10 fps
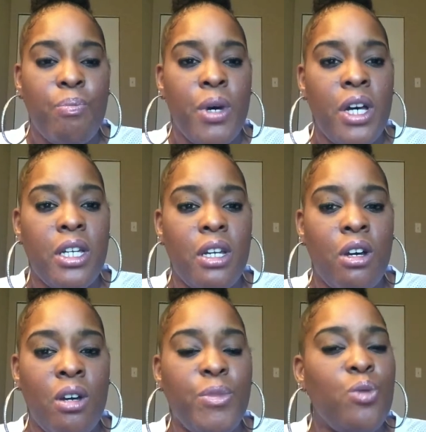but
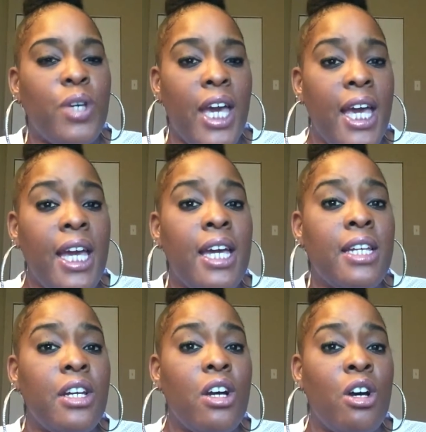you
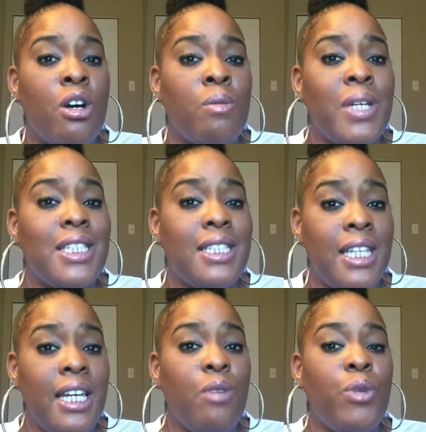can
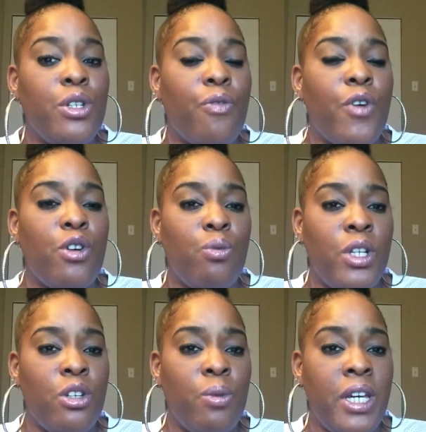see when your fertile
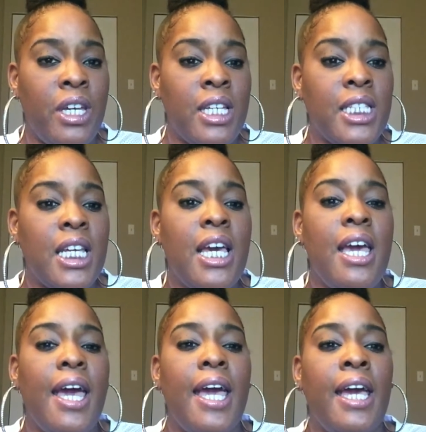window is,
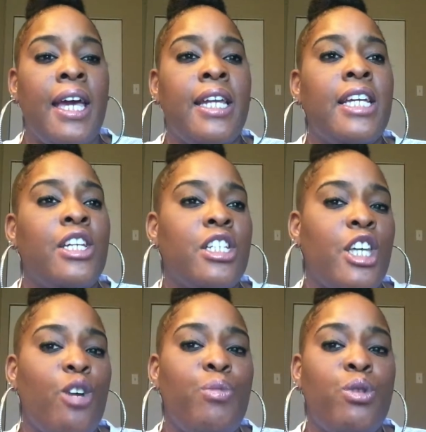and it does
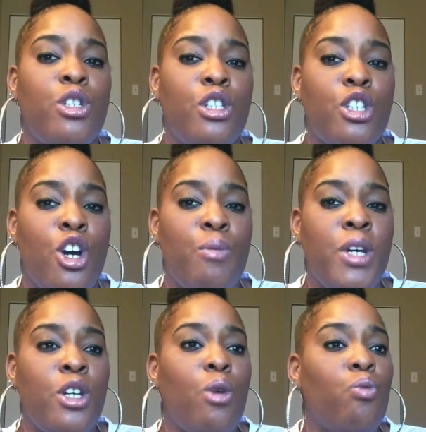help you to
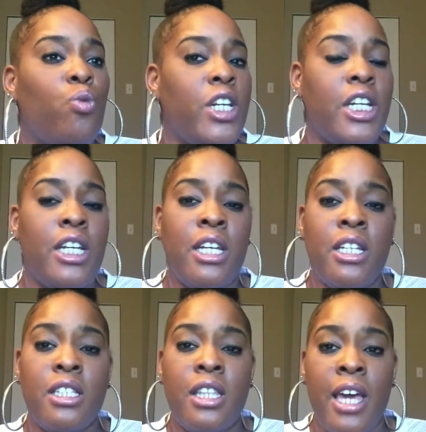determine when it
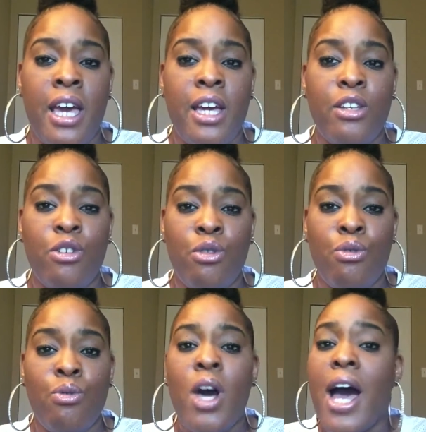is that
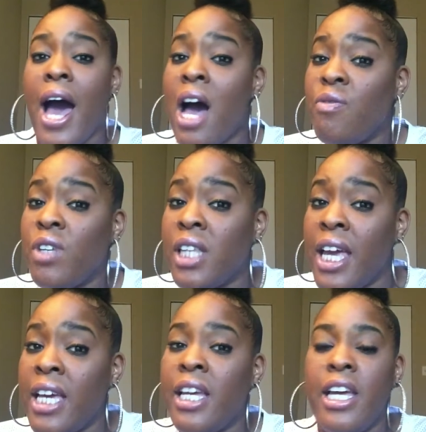you
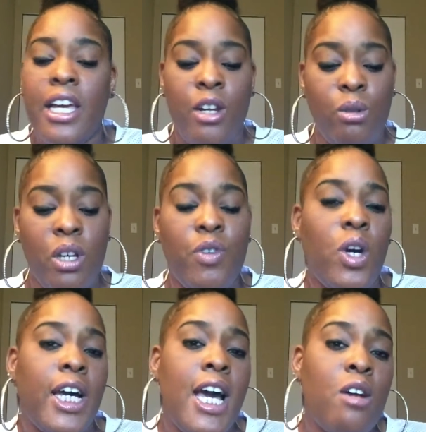ovulate. It'll give you
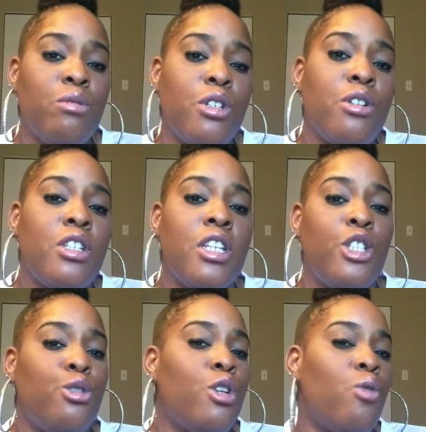a counter to
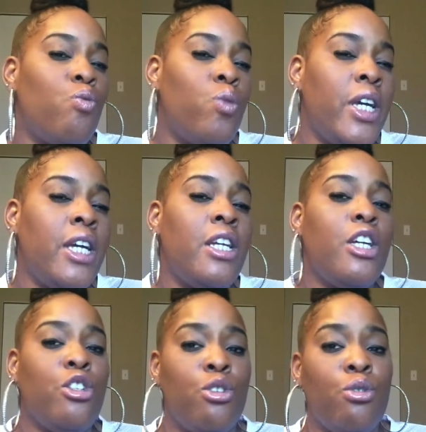let you know when
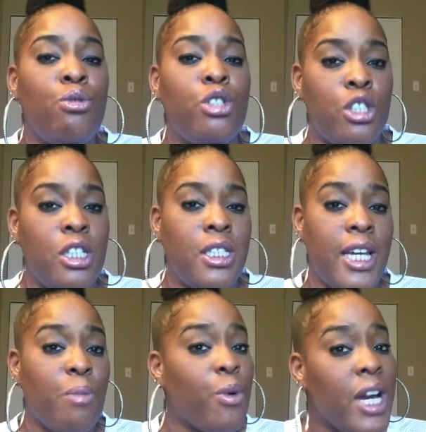you should
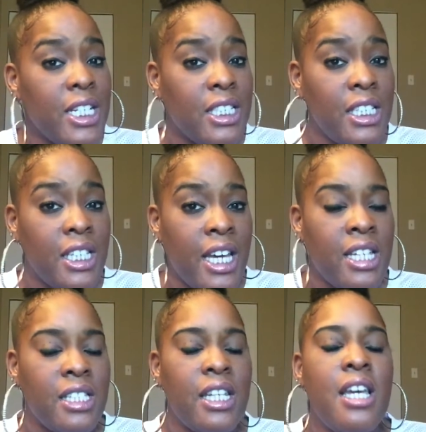take a pregnancy test,